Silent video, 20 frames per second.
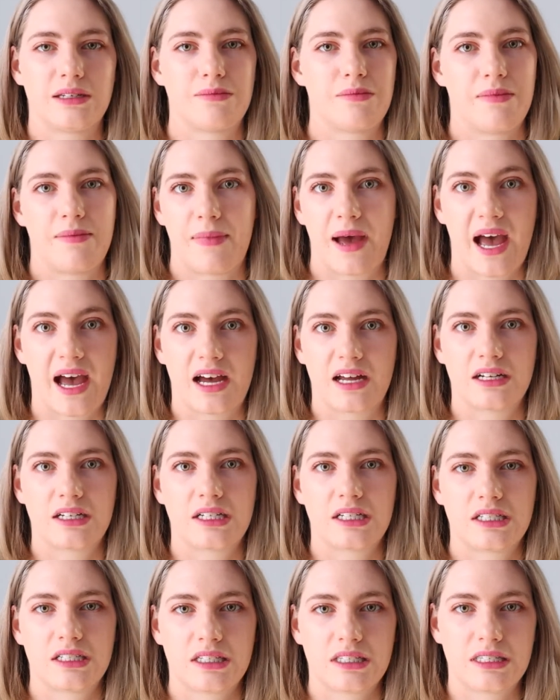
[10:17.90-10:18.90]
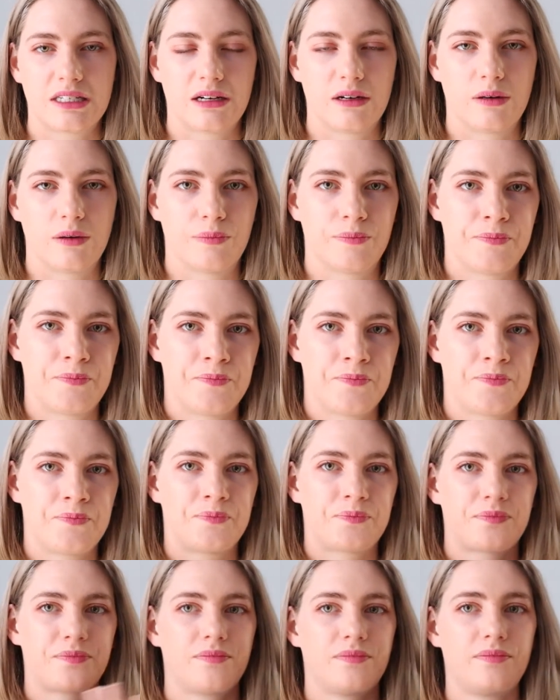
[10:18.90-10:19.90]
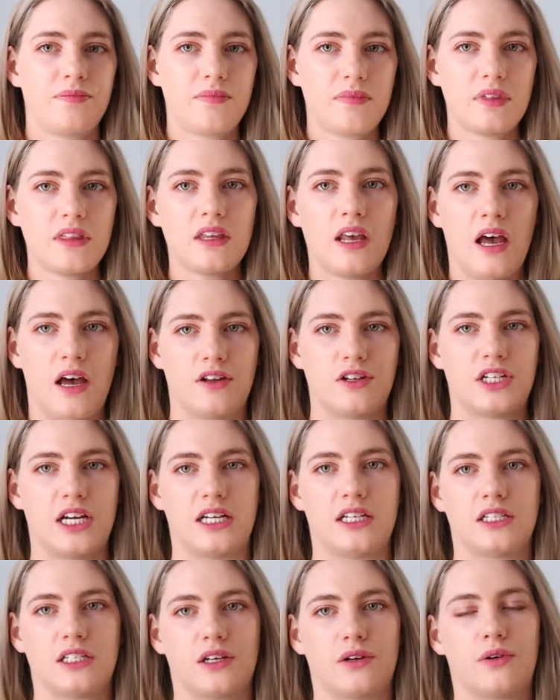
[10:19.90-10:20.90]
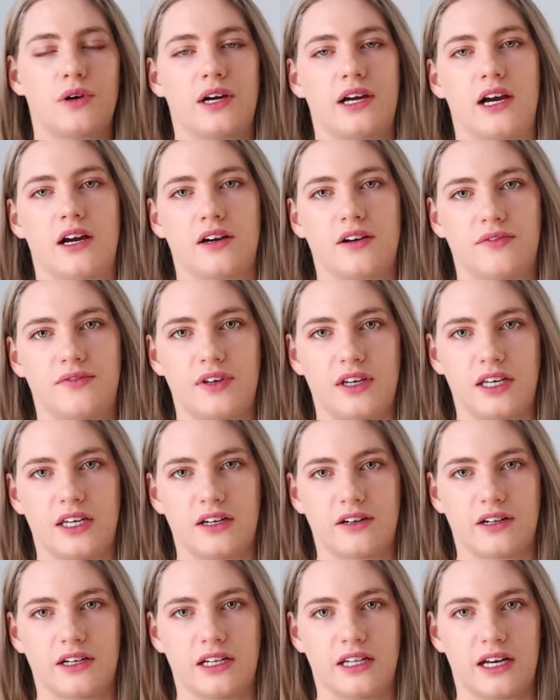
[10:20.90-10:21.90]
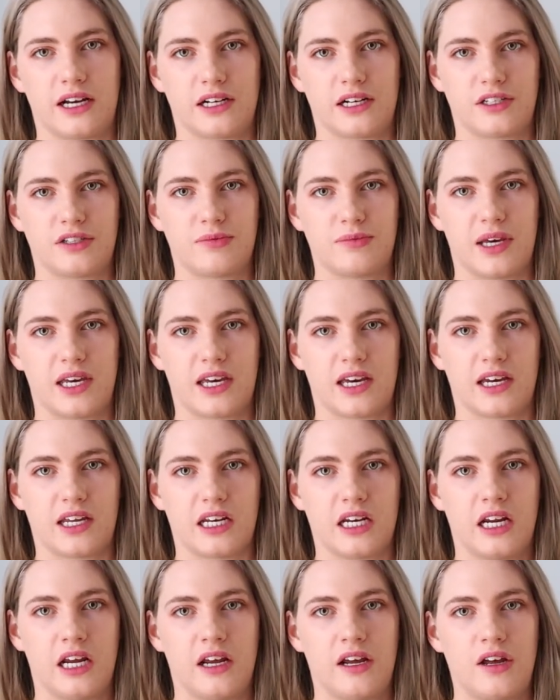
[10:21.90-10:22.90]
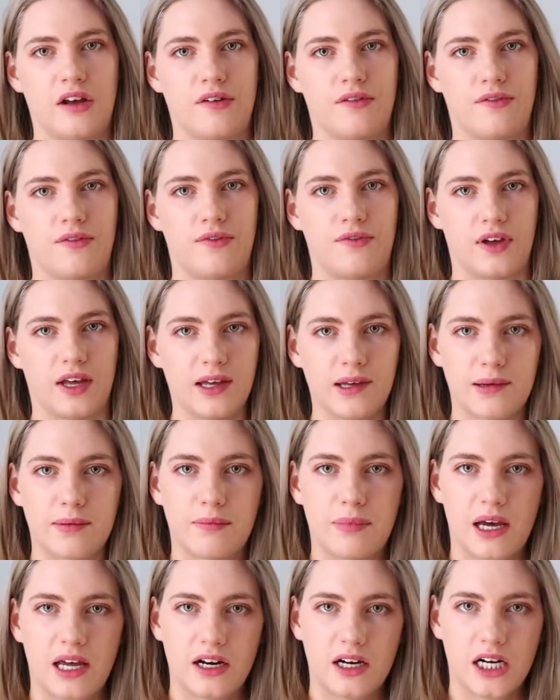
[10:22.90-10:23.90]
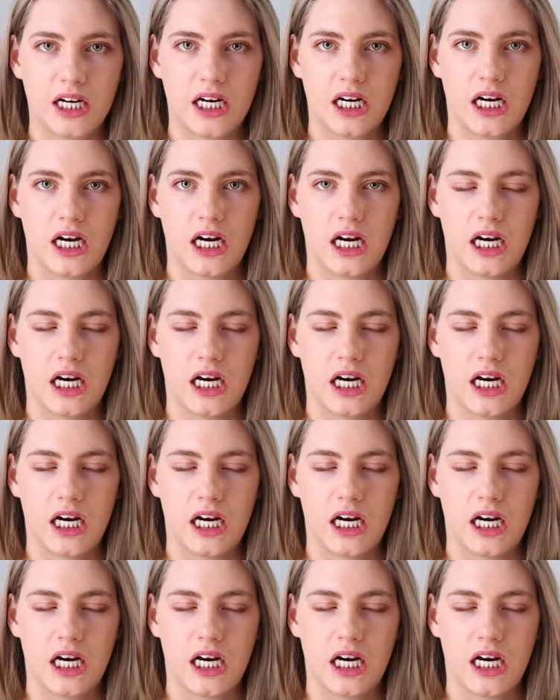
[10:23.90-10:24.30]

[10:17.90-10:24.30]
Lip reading: match. So I'll change the choreography here and there to make it fit better.